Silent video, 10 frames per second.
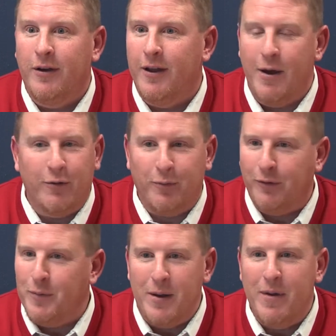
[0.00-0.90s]
And they were
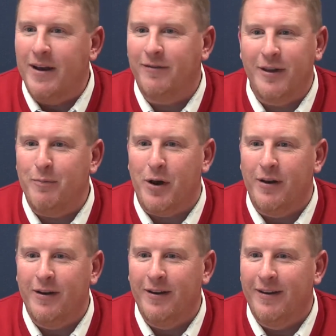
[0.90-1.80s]
supposed to be in bed sleeping.
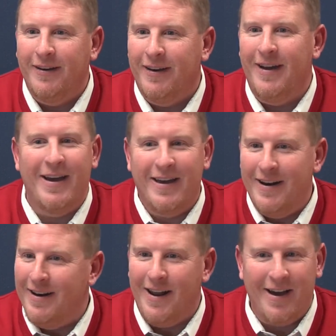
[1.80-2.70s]

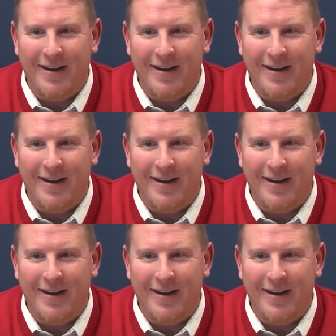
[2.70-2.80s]
And,